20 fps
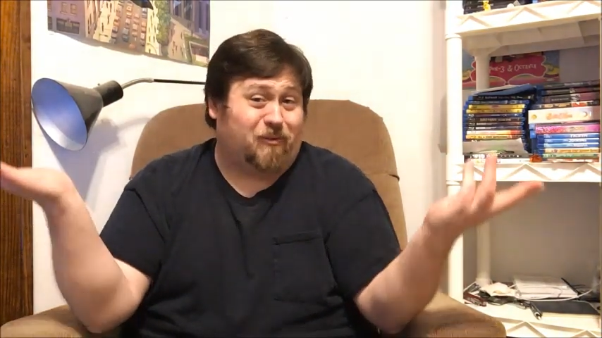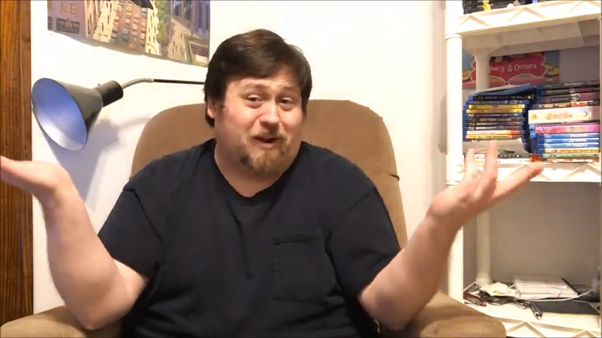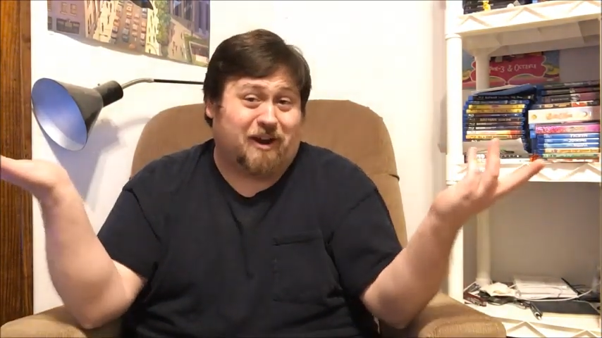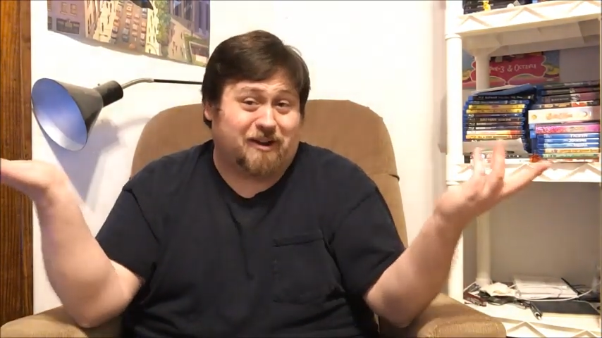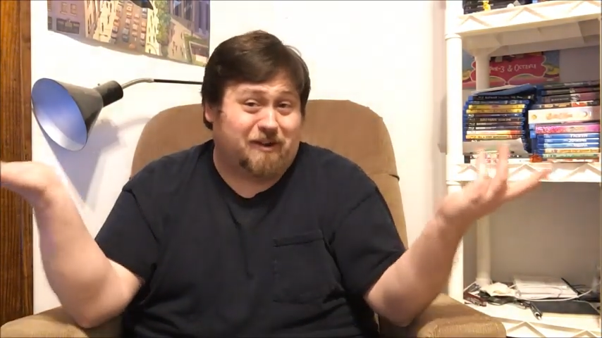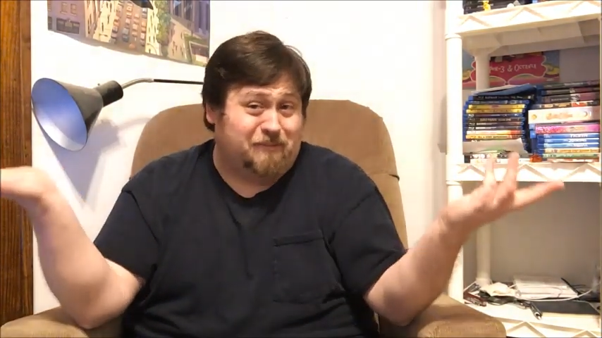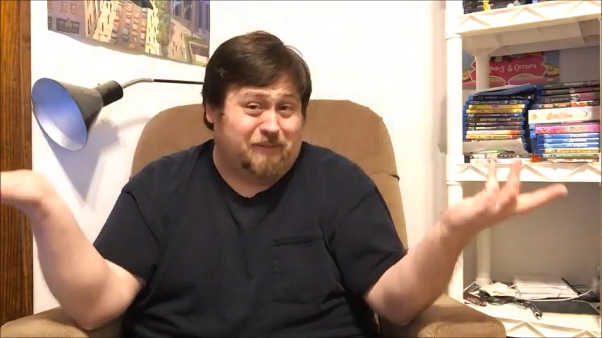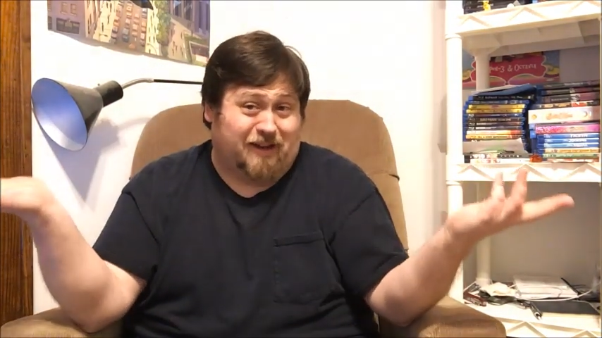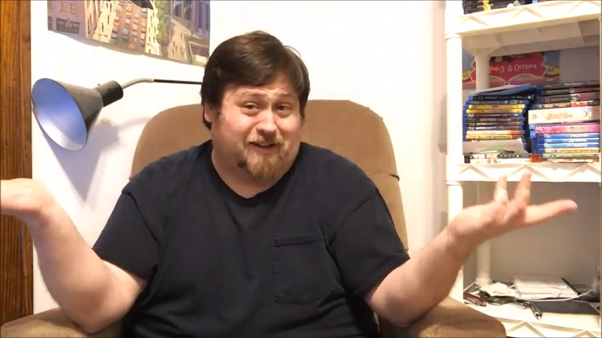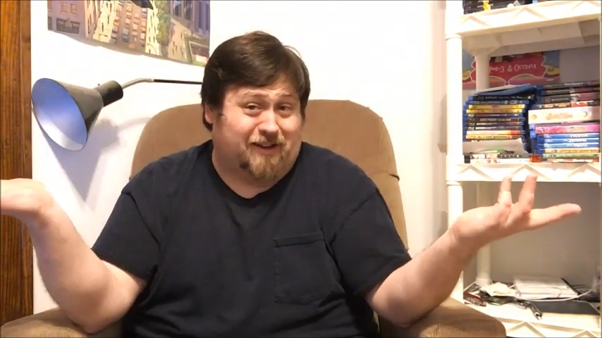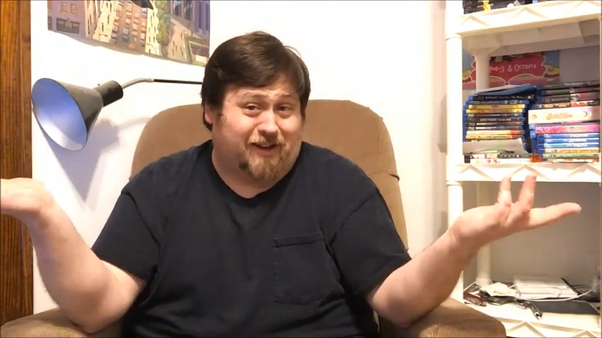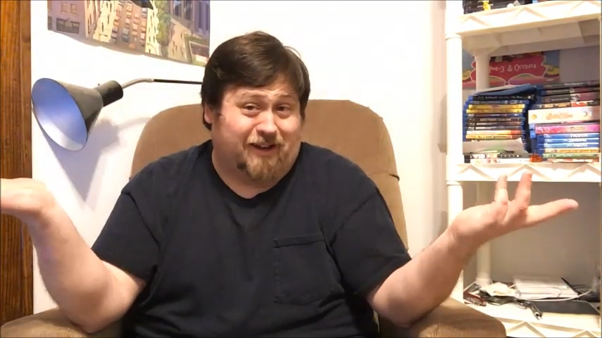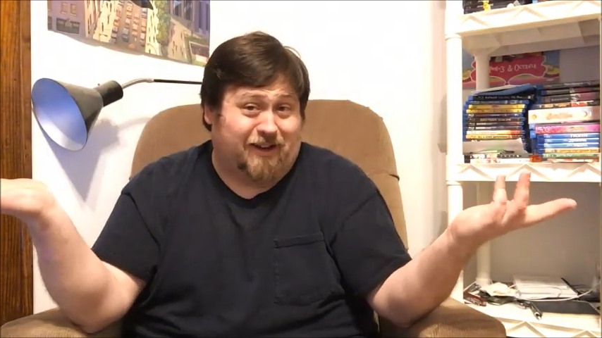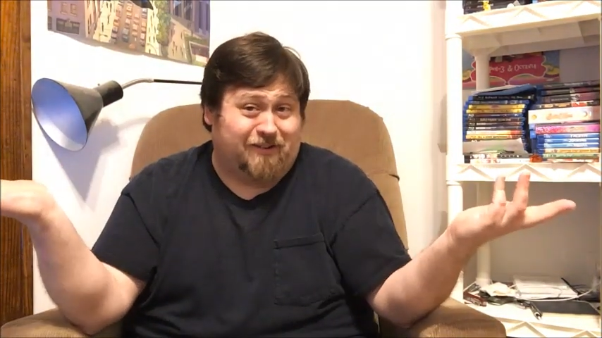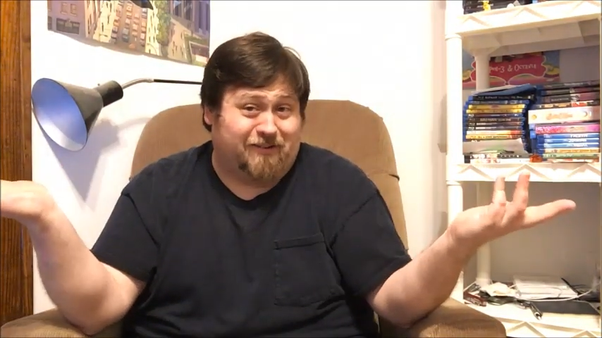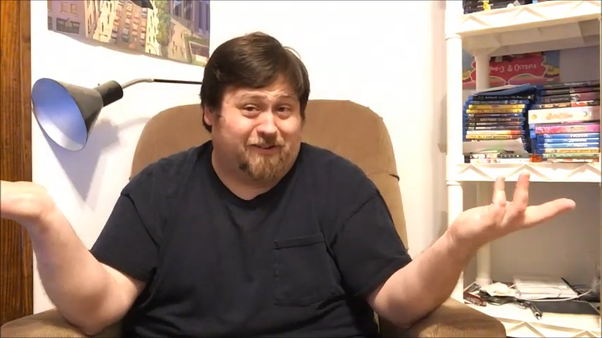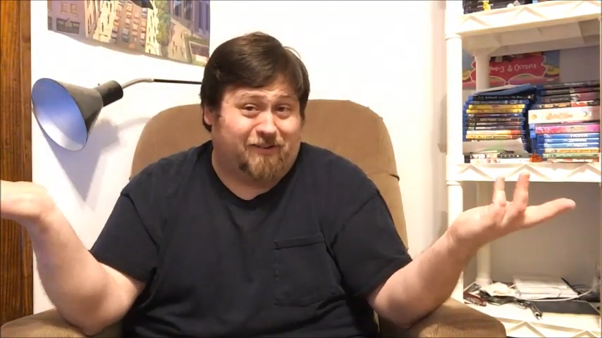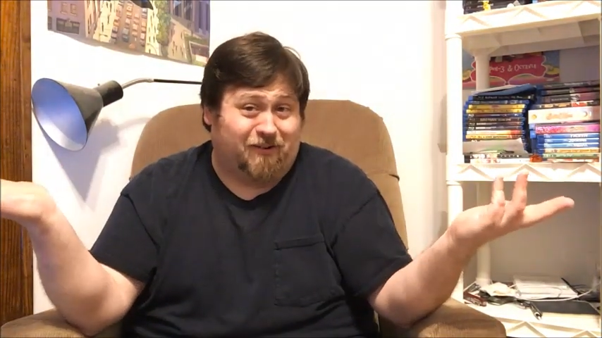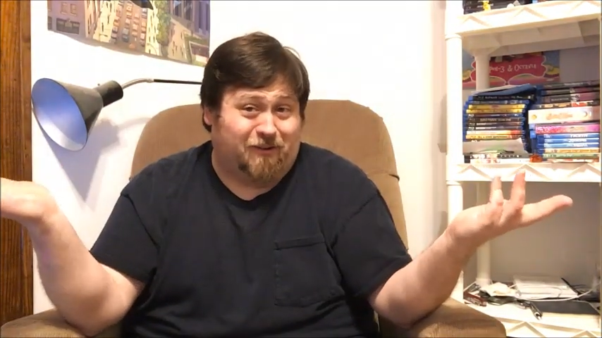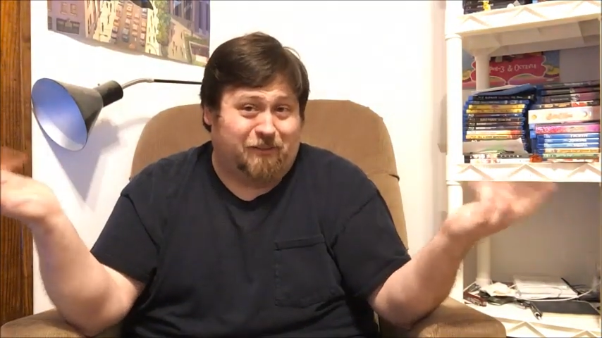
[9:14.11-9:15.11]
recommending
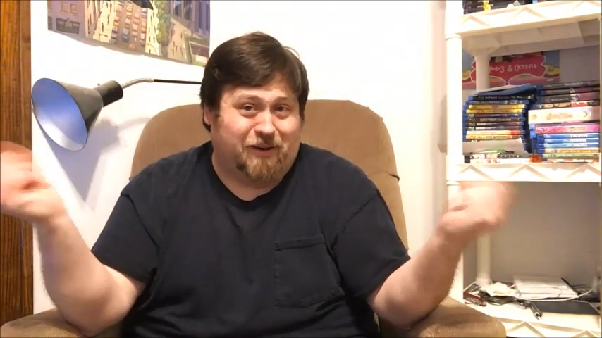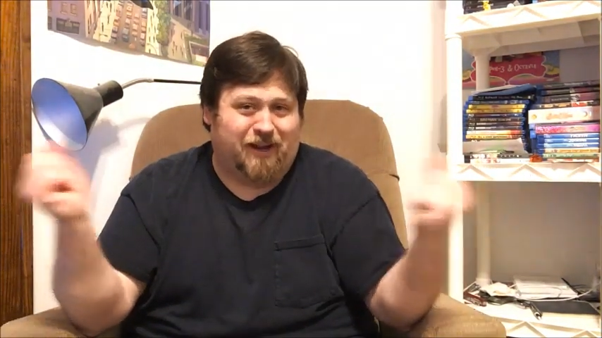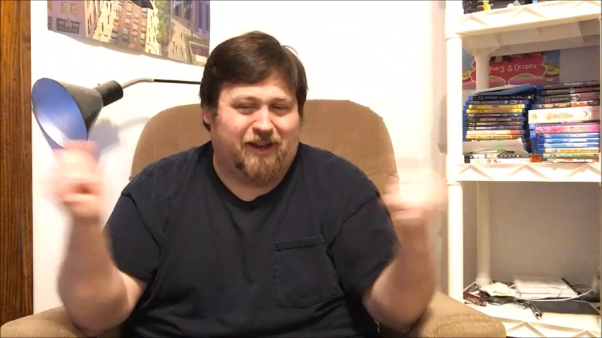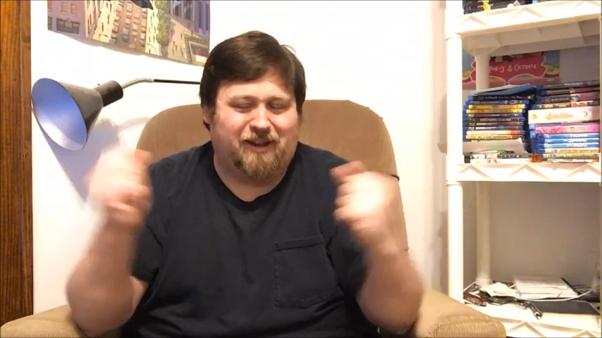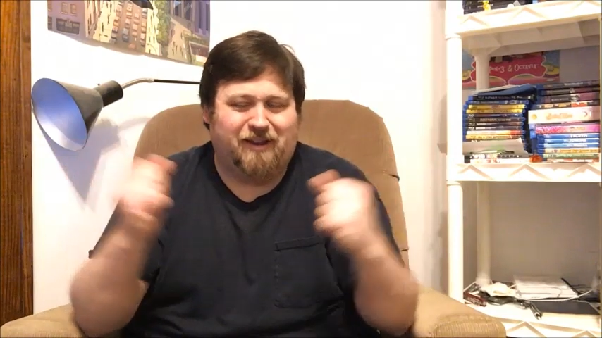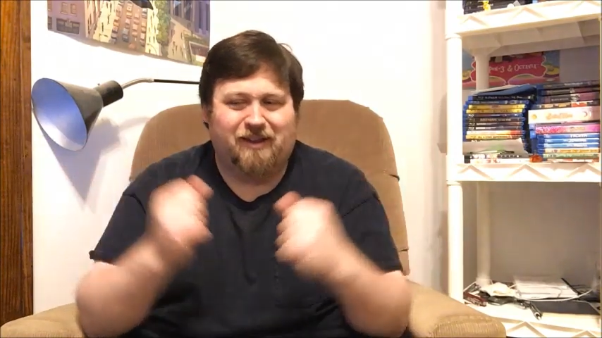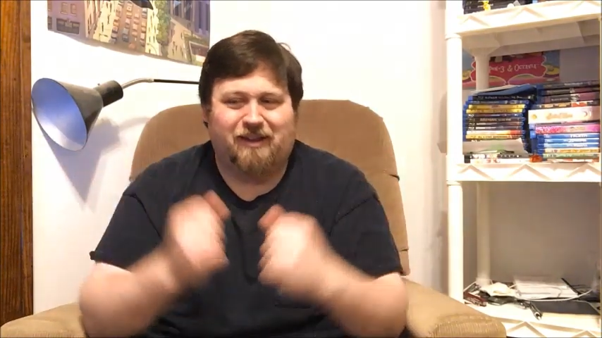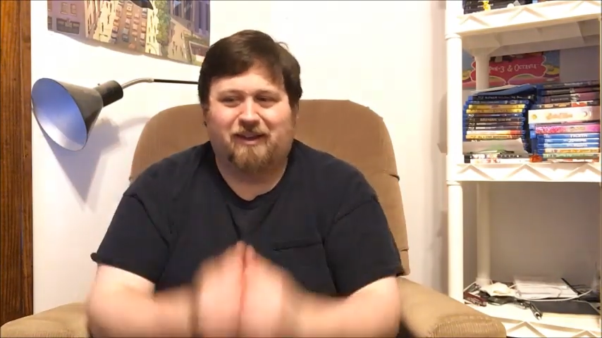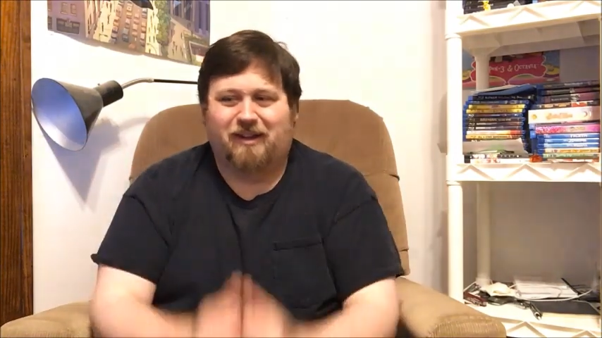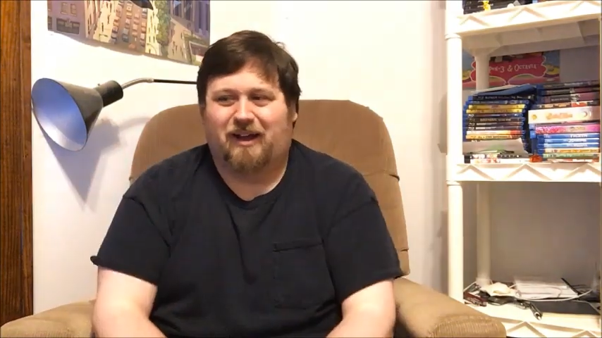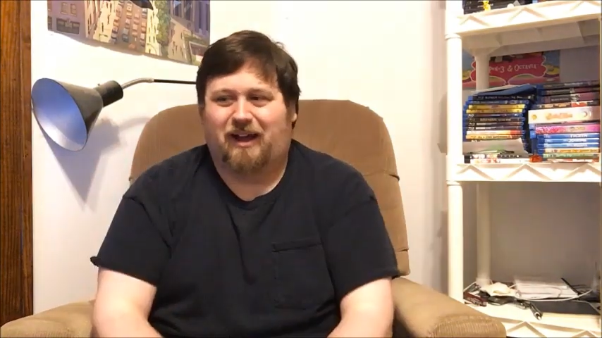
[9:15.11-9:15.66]
it to me.